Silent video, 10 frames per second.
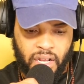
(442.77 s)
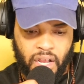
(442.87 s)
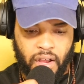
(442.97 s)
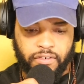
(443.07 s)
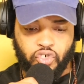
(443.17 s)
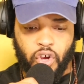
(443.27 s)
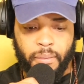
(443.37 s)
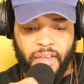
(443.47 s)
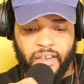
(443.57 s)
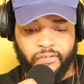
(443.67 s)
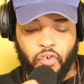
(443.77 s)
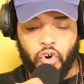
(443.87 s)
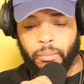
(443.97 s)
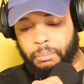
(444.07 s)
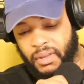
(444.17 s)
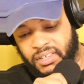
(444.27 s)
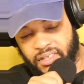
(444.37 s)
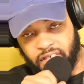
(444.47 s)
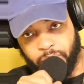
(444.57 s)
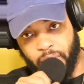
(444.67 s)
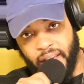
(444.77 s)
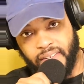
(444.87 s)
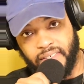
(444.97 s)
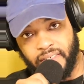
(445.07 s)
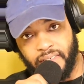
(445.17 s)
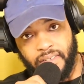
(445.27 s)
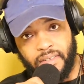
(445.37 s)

of trauma-informed business practices.